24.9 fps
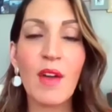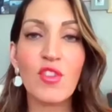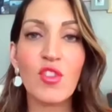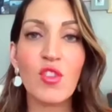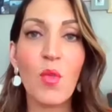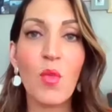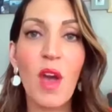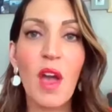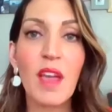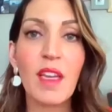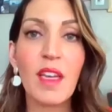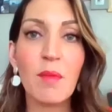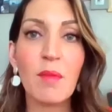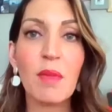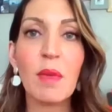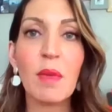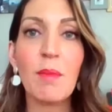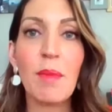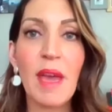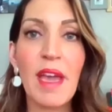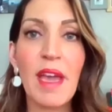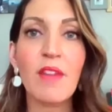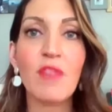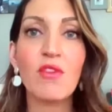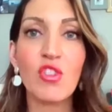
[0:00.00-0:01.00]
so I can be
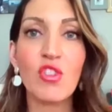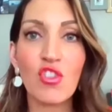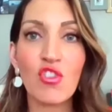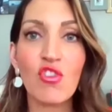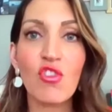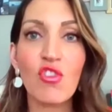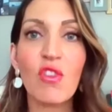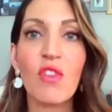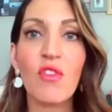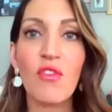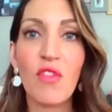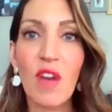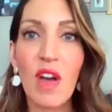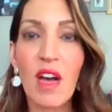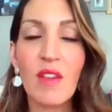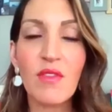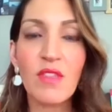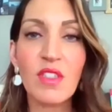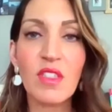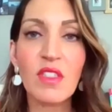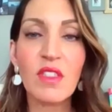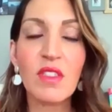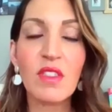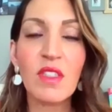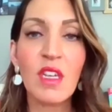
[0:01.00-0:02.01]
better and stronger for
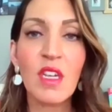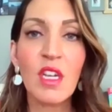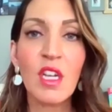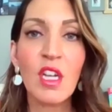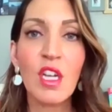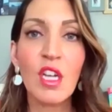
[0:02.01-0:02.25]
others.